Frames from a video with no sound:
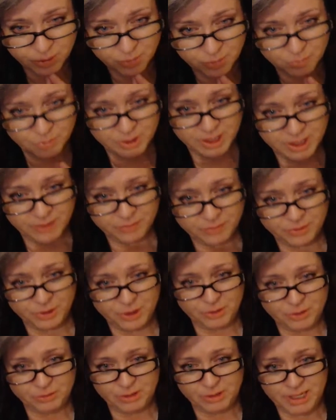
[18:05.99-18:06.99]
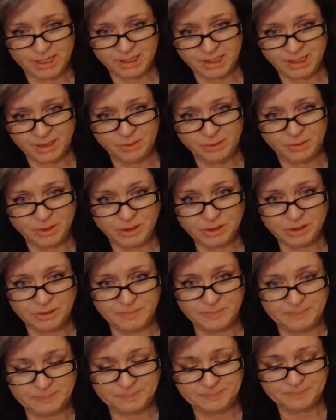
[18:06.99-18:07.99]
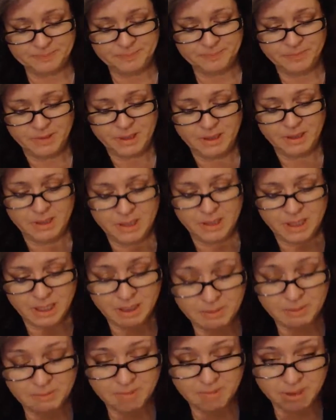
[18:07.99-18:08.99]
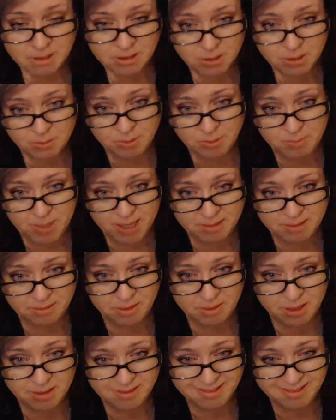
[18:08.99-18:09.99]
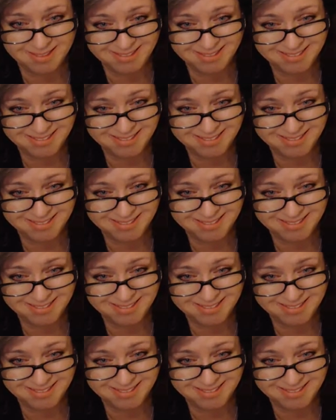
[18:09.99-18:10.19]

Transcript: will ever know light language until we pass on.